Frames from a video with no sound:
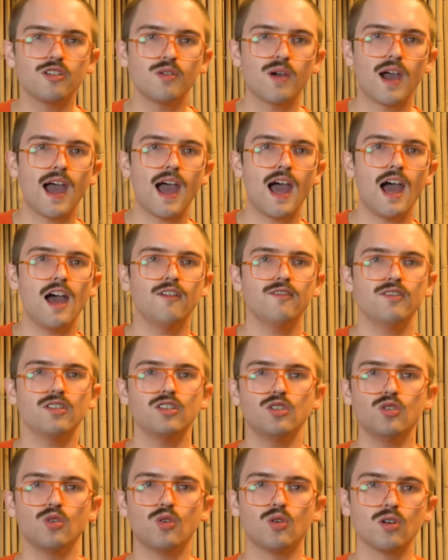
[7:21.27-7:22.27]
you have
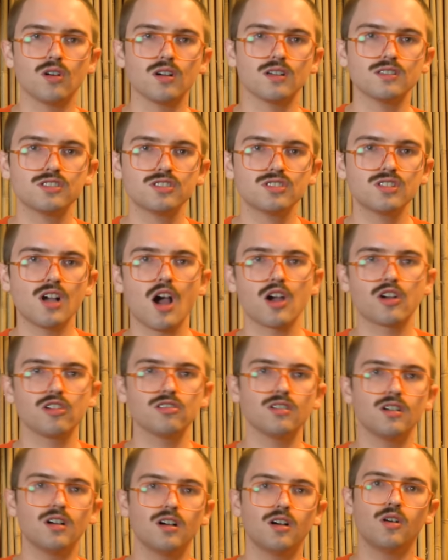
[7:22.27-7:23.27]
your
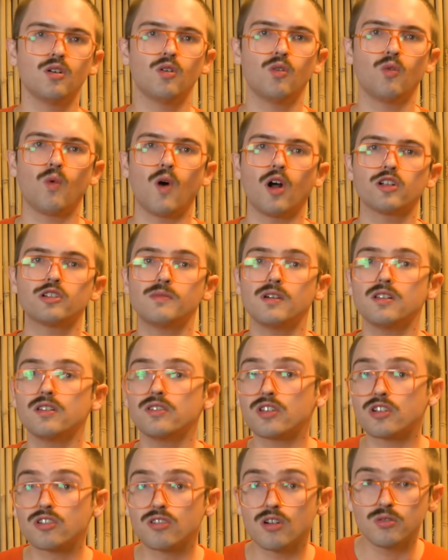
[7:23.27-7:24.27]
Sakura
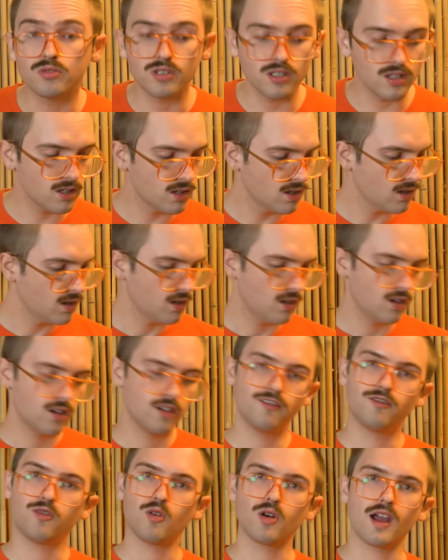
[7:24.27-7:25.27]
Watermelon Negroni
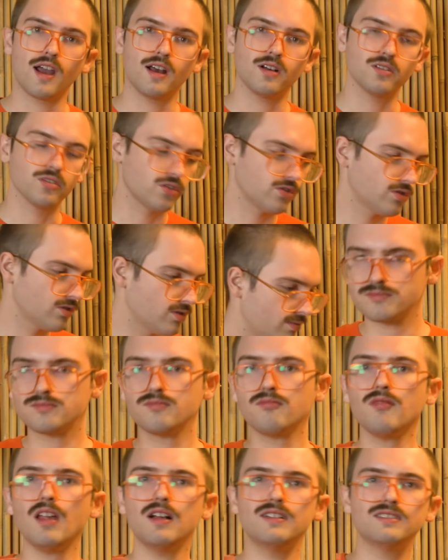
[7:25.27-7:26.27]
for house.
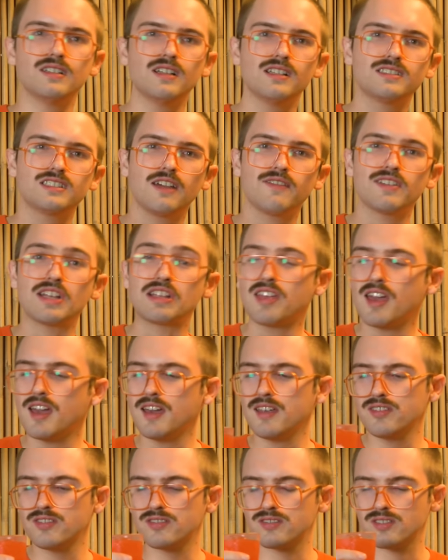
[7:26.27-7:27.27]
Let's give it a
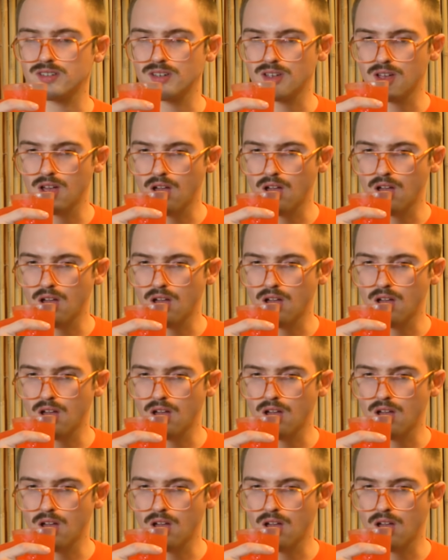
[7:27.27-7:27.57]
taste.